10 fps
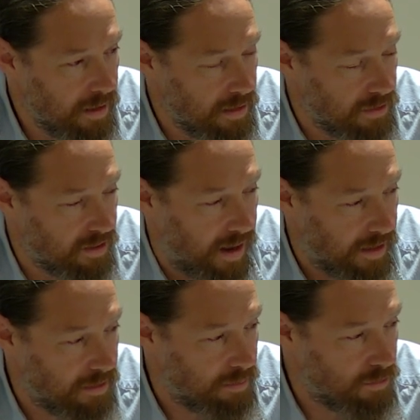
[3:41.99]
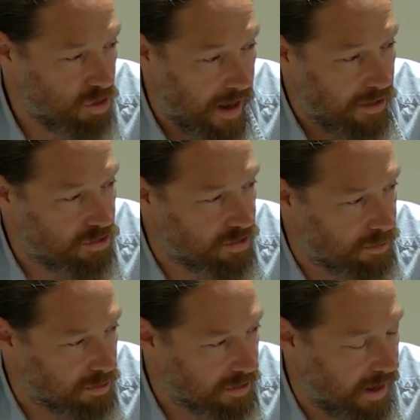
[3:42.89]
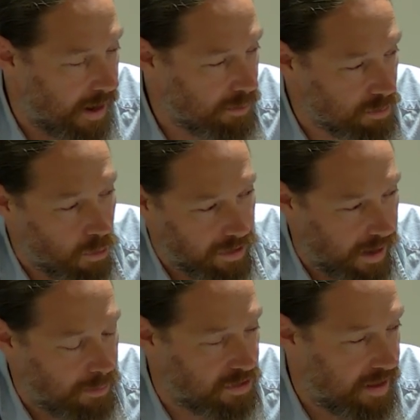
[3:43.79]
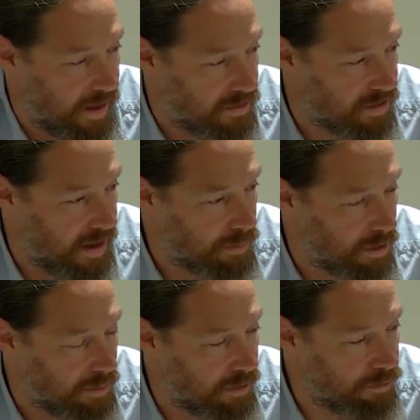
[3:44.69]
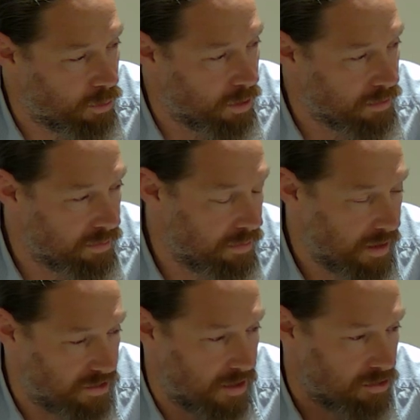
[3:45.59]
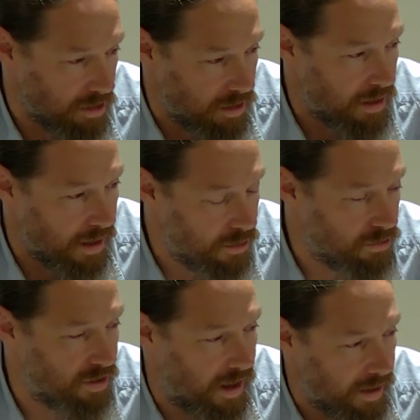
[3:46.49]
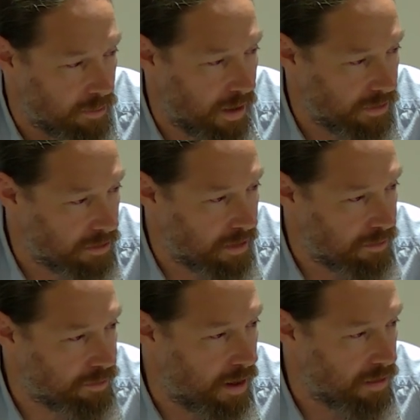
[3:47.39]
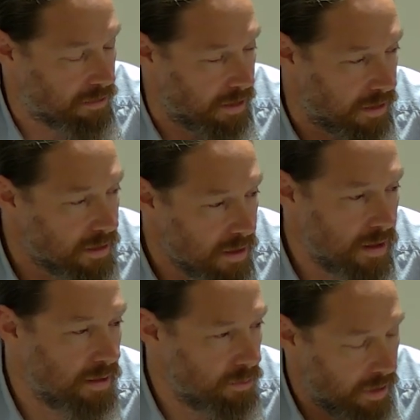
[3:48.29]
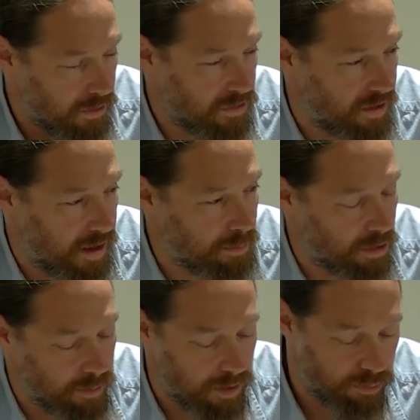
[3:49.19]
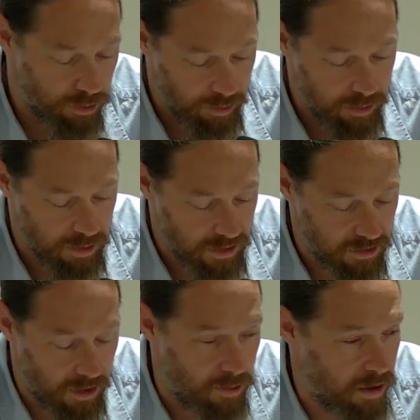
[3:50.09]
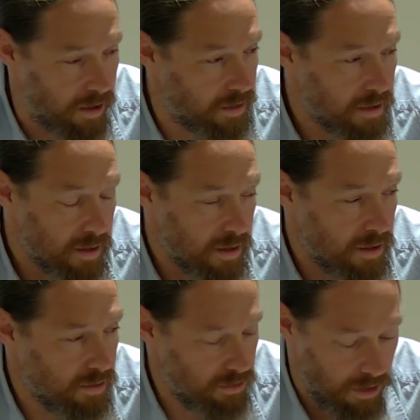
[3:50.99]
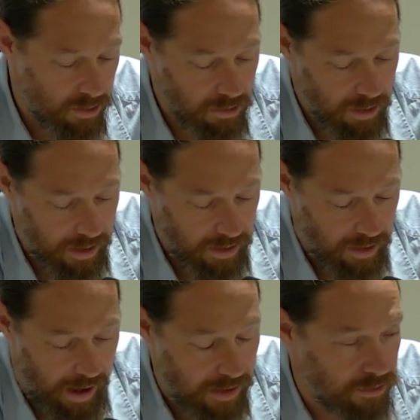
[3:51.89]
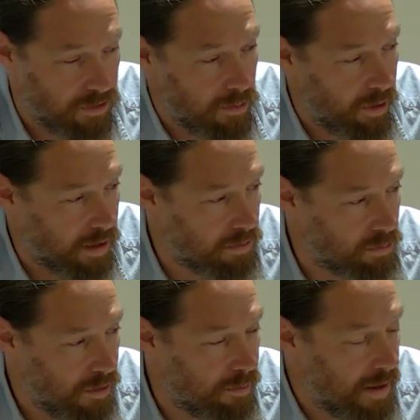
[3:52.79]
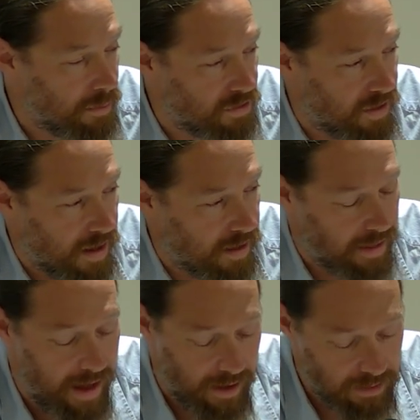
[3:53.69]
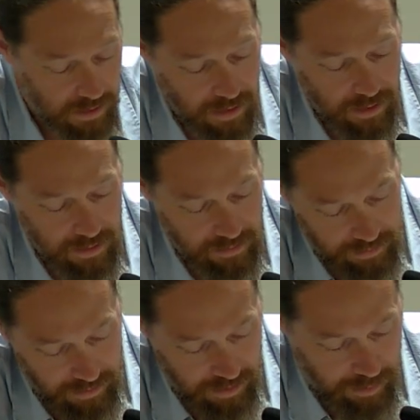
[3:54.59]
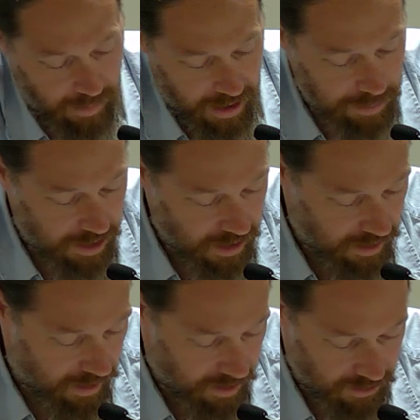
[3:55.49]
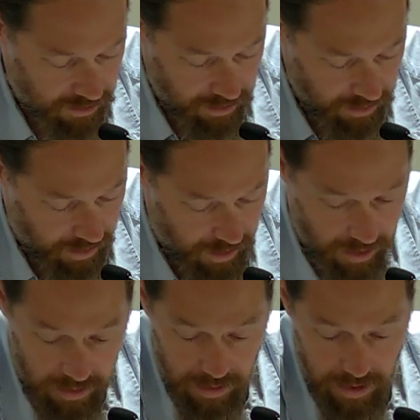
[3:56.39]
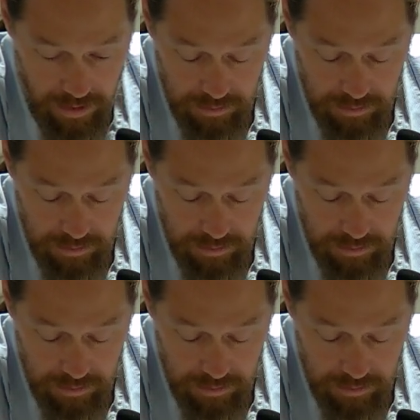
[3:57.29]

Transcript: the sign had changed several times, more times than they had a sign permit for, essentially a new sign without the grandfathering, without the sign permit approval, and so on. So, yeah, I don't see where we've made a mistake in that, in my opinion of this. And